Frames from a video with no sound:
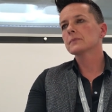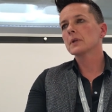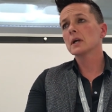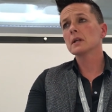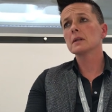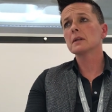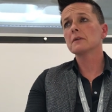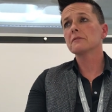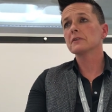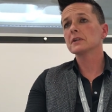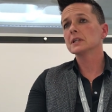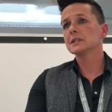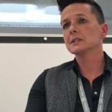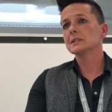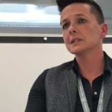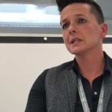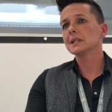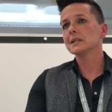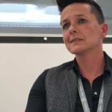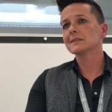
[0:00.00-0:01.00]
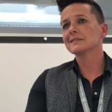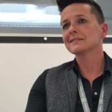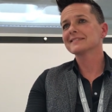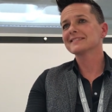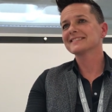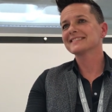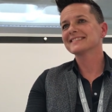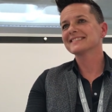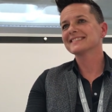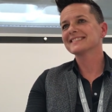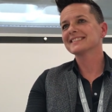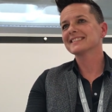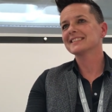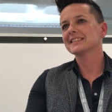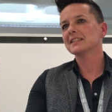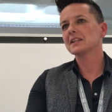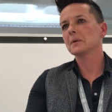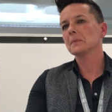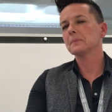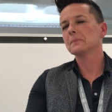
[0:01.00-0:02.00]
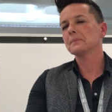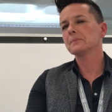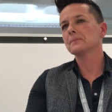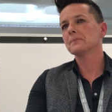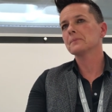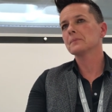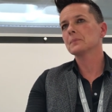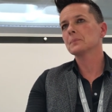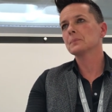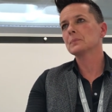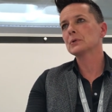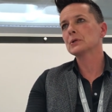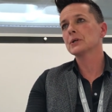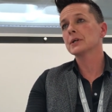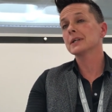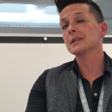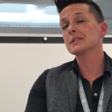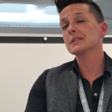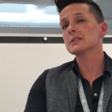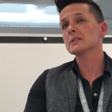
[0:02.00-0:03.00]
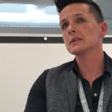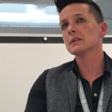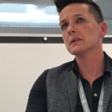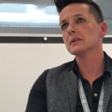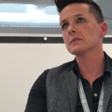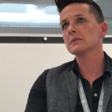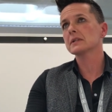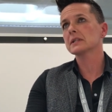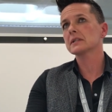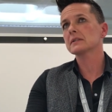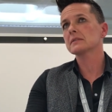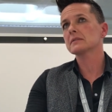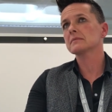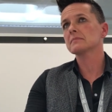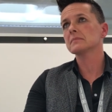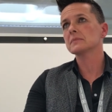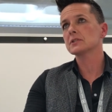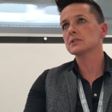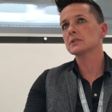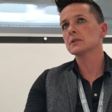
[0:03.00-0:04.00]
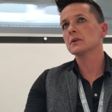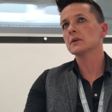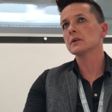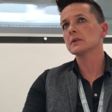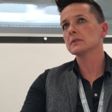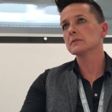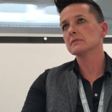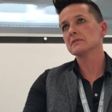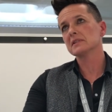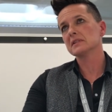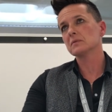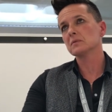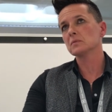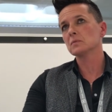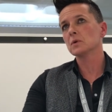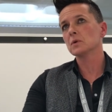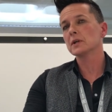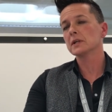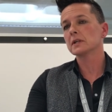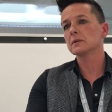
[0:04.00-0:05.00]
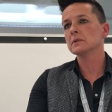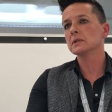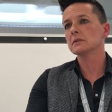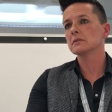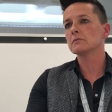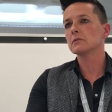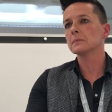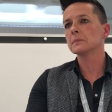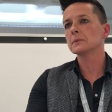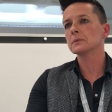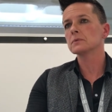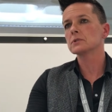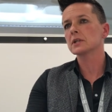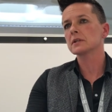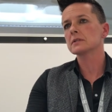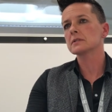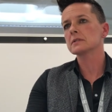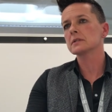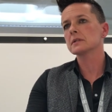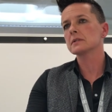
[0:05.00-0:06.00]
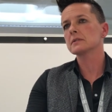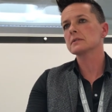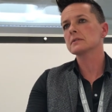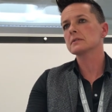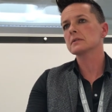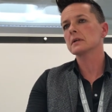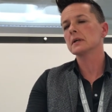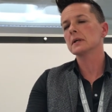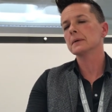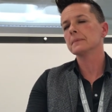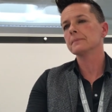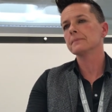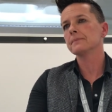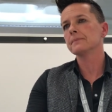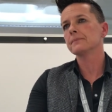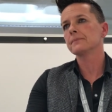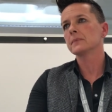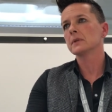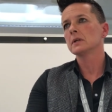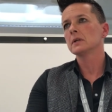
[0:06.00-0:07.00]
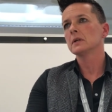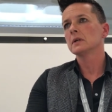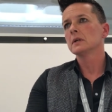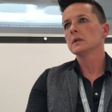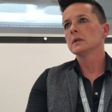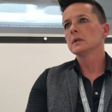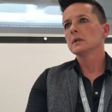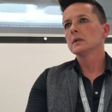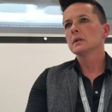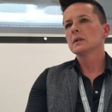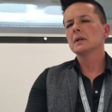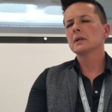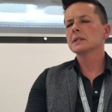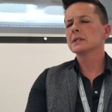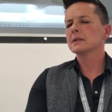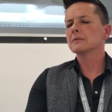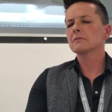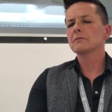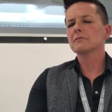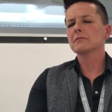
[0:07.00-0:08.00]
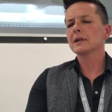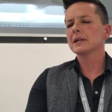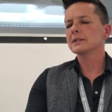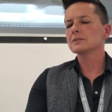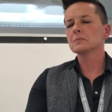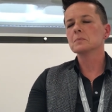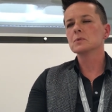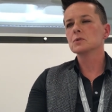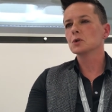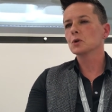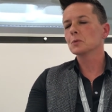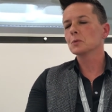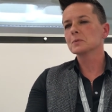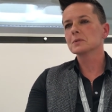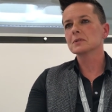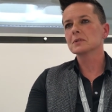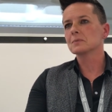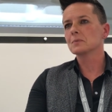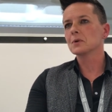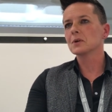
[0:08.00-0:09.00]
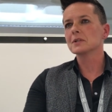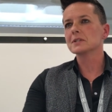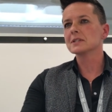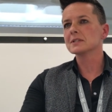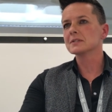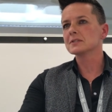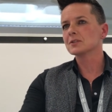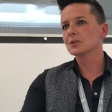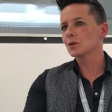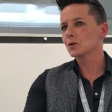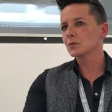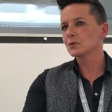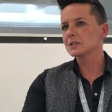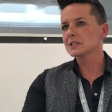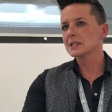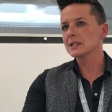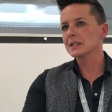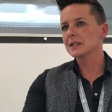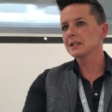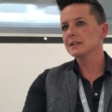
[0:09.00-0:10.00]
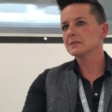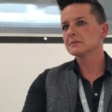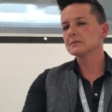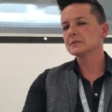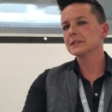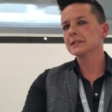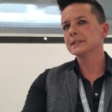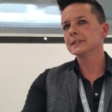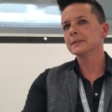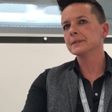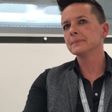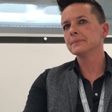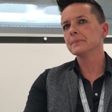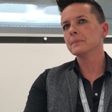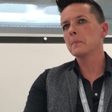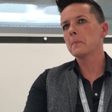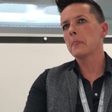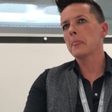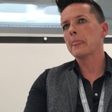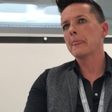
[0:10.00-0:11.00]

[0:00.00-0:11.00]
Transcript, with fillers: I love it. Yeah, yeah. Prior to starting working in criminal justice, um, I'd had random jobs. I'd worked in security, um,